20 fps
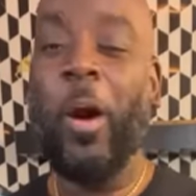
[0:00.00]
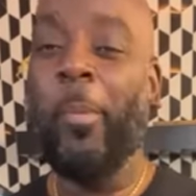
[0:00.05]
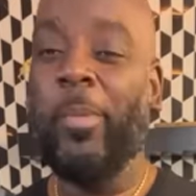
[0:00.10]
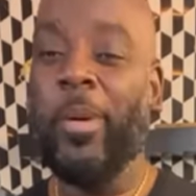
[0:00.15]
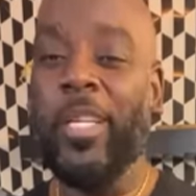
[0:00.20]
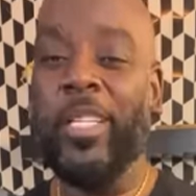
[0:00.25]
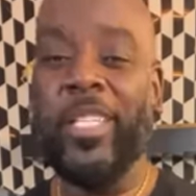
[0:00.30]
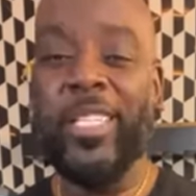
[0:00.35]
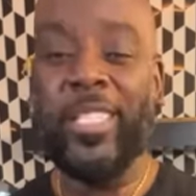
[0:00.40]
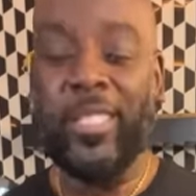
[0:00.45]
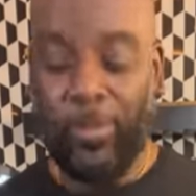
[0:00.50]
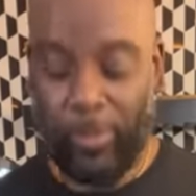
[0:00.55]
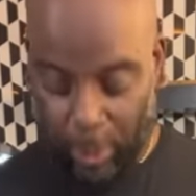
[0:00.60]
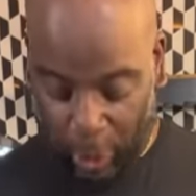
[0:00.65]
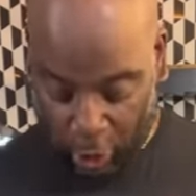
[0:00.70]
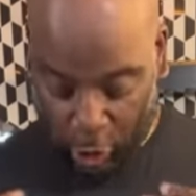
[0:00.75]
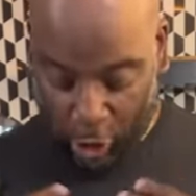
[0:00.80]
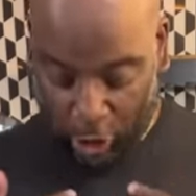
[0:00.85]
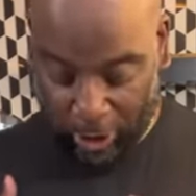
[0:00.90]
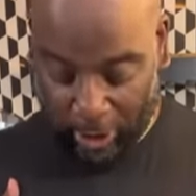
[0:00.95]
But this was
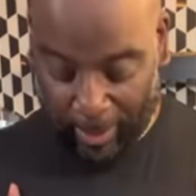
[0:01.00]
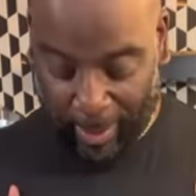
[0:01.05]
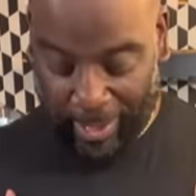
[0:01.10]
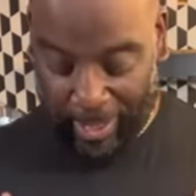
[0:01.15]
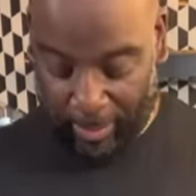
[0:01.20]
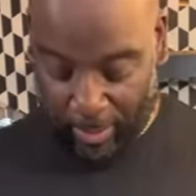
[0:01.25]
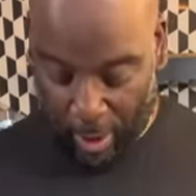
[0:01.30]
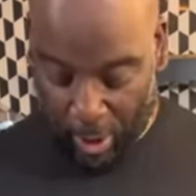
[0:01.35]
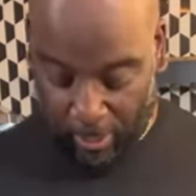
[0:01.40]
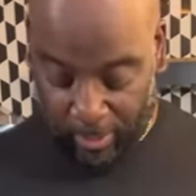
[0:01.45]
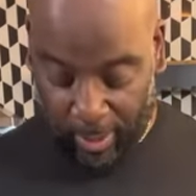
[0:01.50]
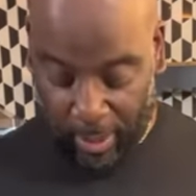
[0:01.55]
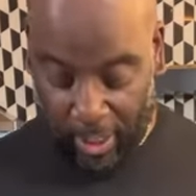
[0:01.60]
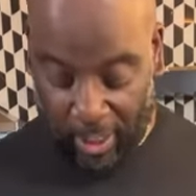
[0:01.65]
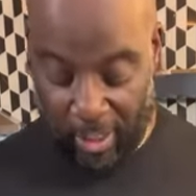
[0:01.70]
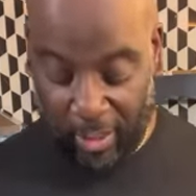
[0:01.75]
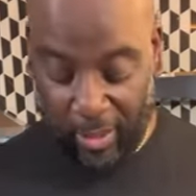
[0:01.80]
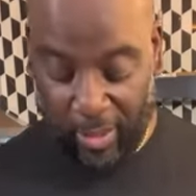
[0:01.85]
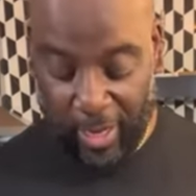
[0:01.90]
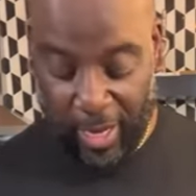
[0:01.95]
shirt somebody bought
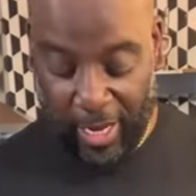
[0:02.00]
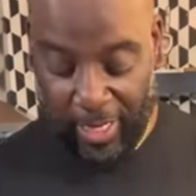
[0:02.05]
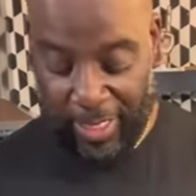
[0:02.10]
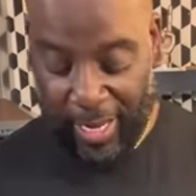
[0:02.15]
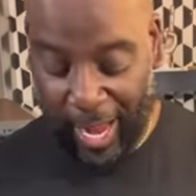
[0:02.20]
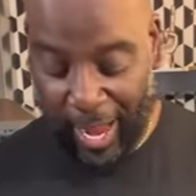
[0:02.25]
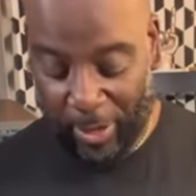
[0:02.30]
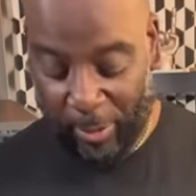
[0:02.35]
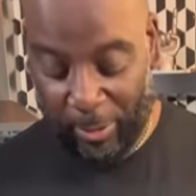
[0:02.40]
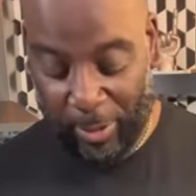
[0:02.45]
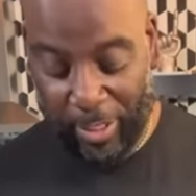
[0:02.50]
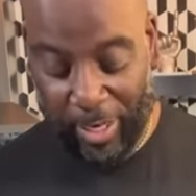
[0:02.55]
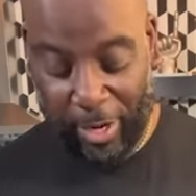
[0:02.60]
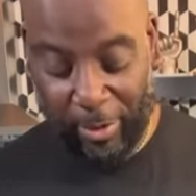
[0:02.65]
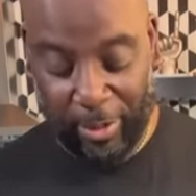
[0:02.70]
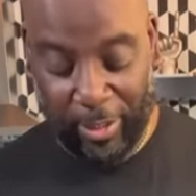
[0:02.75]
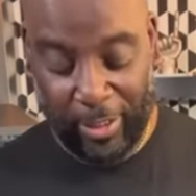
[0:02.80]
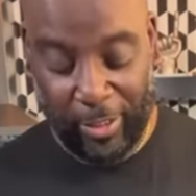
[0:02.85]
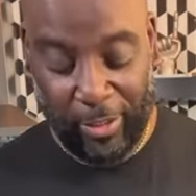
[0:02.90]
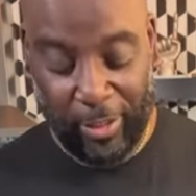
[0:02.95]
me at Dining with
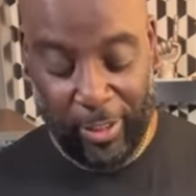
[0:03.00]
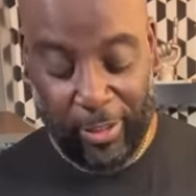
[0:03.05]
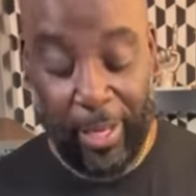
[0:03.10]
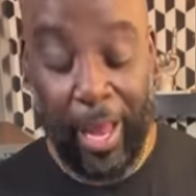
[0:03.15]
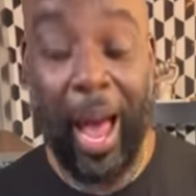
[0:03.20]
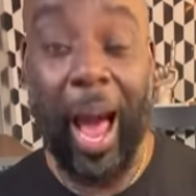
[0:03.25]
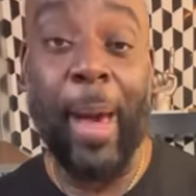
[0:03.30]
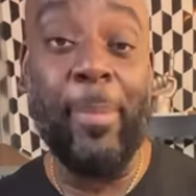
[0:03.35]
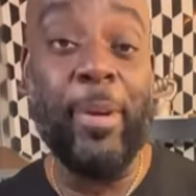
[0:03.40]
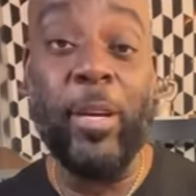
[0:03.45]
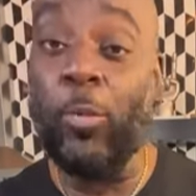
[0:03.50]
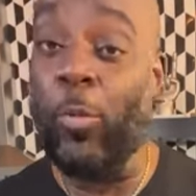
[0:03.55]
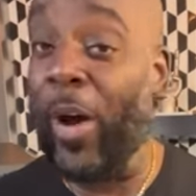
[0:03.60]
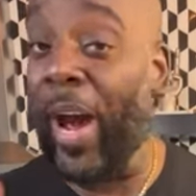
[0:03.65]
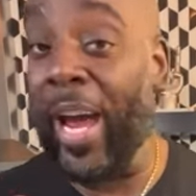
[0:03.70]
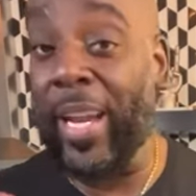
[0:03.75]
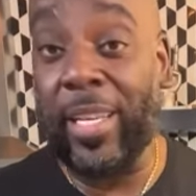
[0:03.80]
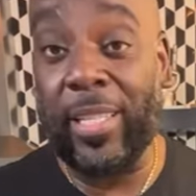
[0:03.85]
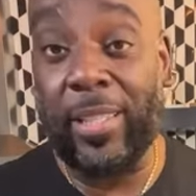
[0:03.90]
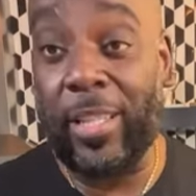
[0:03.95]
Darius Cooks. I be
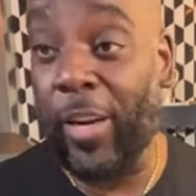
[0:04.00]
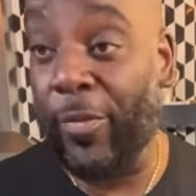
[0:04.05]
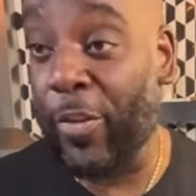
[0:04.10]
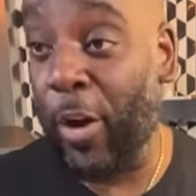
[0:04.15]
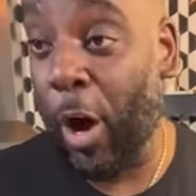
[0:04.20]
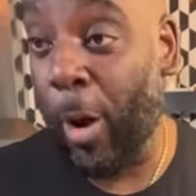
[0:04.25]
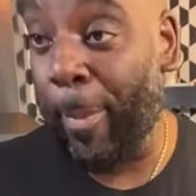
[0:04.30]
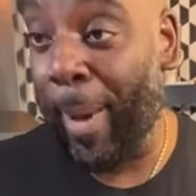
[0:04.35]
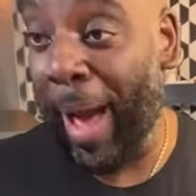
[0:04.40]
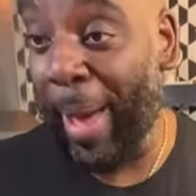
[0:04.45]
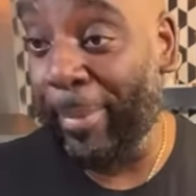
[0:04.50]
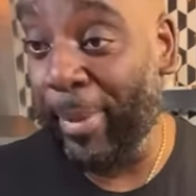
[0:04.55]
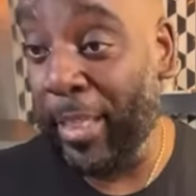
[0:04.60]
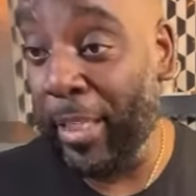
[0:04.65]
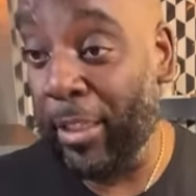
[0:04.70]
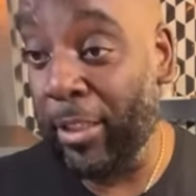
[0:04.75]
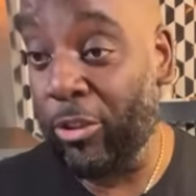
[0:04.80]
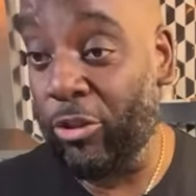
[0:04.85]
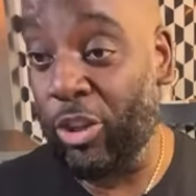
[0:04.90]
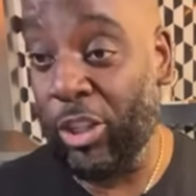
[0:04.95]
wearing the stuff y'all buy me.
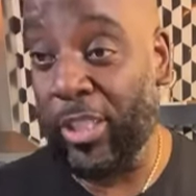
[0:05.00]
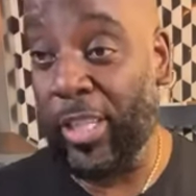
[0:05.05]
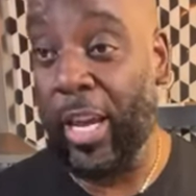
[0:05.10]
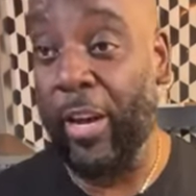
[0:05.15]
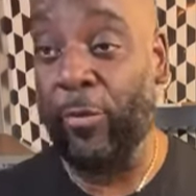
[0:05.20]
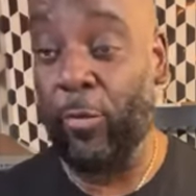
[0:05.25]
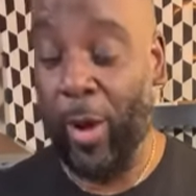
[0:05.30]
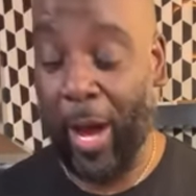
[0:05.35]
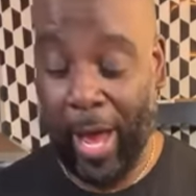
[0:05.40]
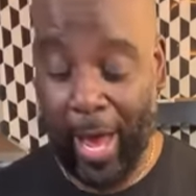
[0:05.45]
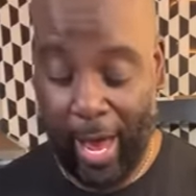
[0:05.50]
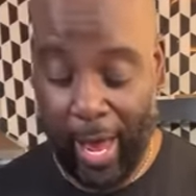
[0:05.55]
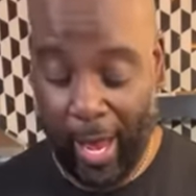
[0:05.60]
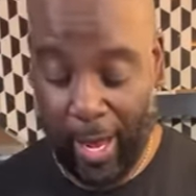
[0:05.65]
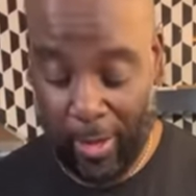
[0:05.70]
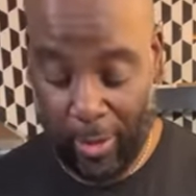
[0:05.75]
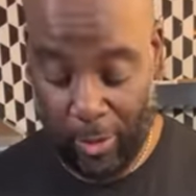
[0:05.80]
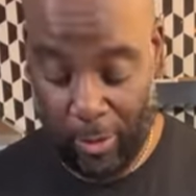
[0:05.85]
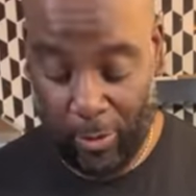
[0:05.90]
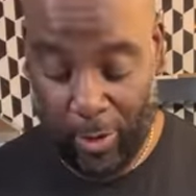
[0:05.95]
Just FYI.
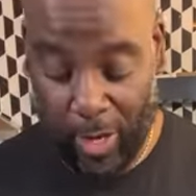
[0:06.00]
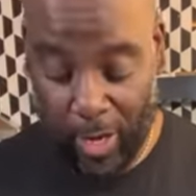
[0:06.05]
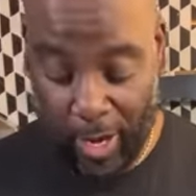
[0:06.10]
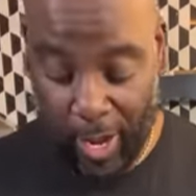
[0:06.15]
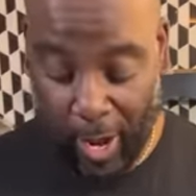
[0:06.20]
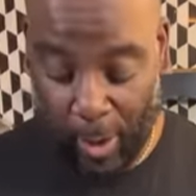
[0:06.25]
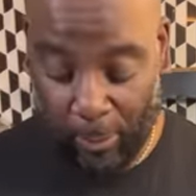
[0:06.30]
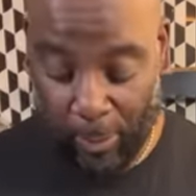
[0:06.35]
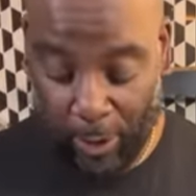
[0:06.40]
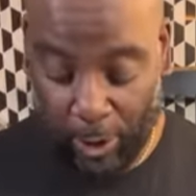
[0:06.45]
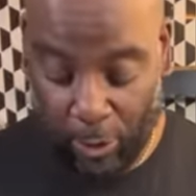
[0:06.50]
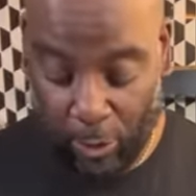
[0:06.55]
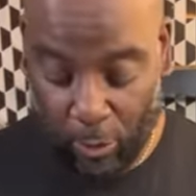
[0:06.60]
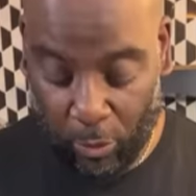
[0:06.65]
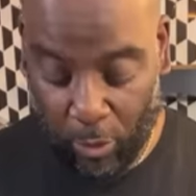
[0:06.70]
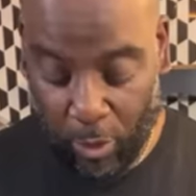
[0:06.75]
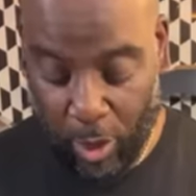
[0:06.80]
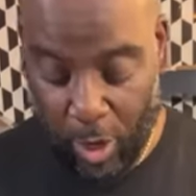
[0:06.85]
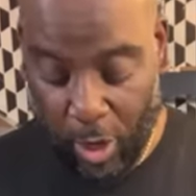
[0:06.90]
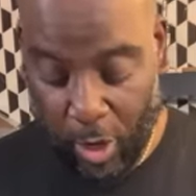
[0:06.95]
Okay, I really
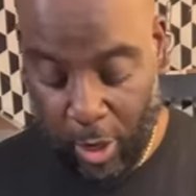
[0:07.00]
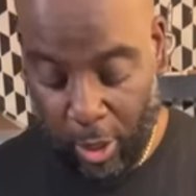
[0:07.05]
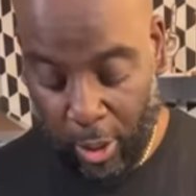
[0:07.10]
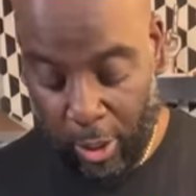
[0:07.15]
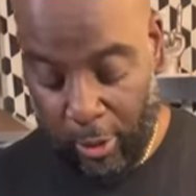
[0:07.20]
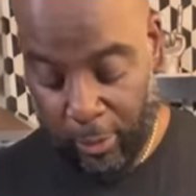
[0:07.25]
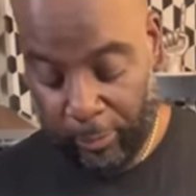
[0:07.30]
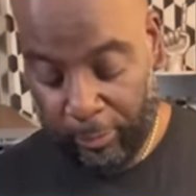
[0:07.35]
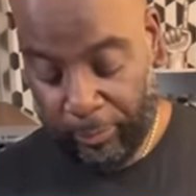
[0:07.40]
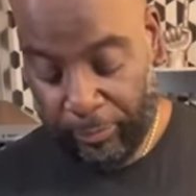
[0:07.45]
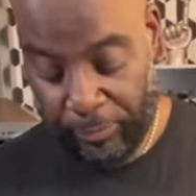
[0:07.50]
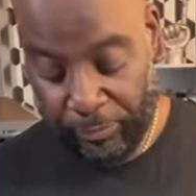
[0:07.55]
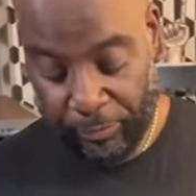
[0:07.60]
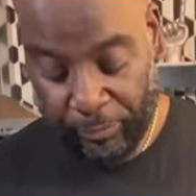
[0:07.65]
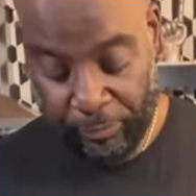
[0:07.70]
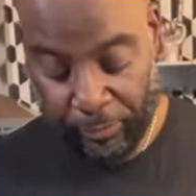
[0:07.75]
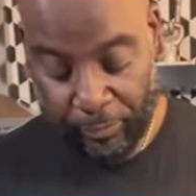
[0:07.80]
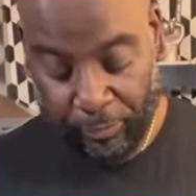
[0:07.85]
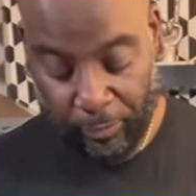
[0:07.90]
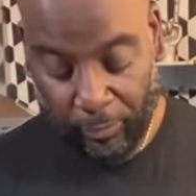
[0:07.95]
do. I
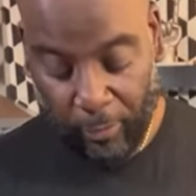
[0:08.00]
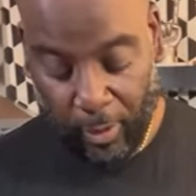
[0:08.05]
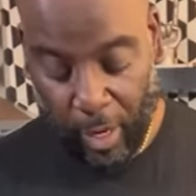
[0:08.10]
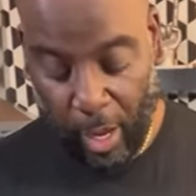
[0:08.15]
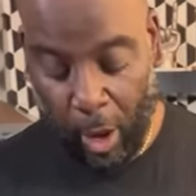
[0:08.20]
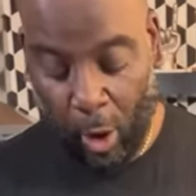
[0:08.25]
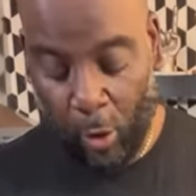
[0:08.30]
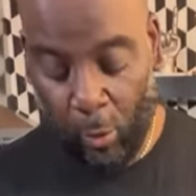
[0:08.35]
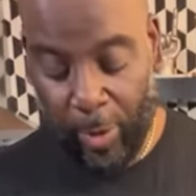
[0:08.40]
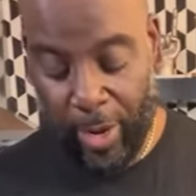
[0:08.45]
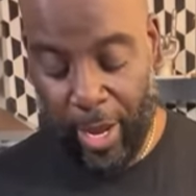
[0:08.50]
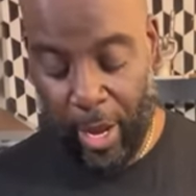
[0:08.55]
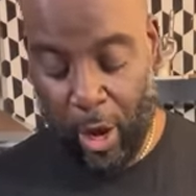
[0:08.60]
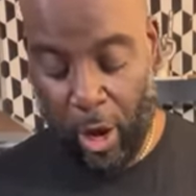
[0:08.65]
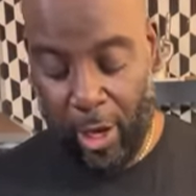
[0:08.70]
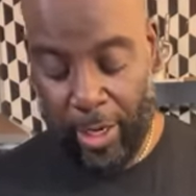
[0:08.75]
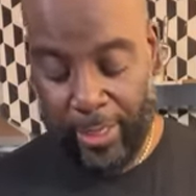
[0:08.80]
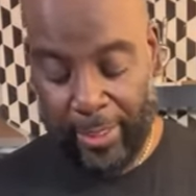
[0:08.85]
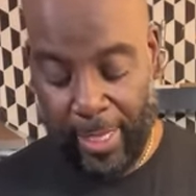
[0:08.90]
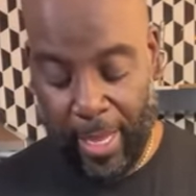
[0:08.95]
don't wear it
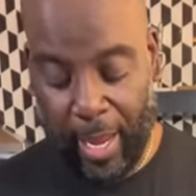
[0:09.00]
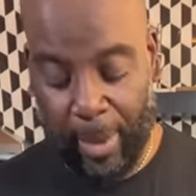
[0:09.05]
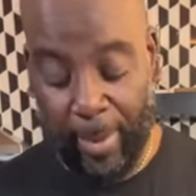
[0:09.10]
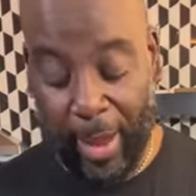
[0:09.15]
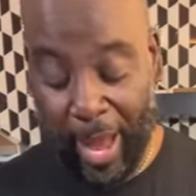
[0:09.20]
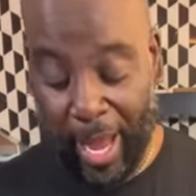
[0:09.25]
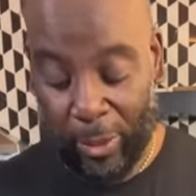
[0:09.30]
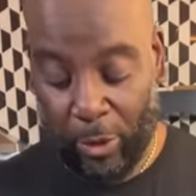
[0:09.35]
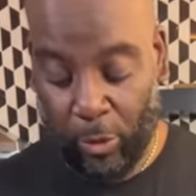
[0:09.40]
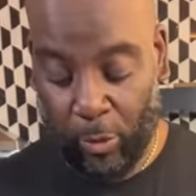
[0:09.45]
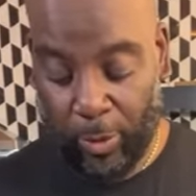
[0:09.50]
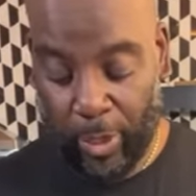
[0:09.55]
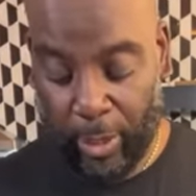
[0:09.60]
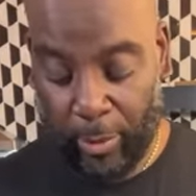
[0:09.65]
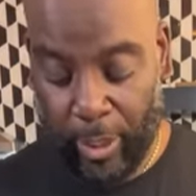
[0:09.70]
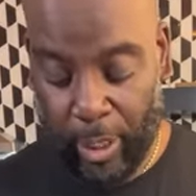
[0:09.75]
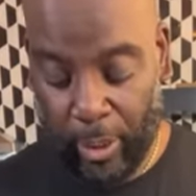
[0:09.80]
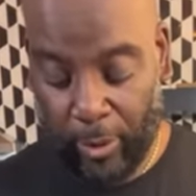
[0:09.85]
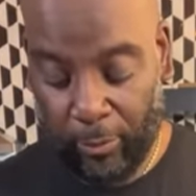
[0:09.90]
all the time, but I do wear it.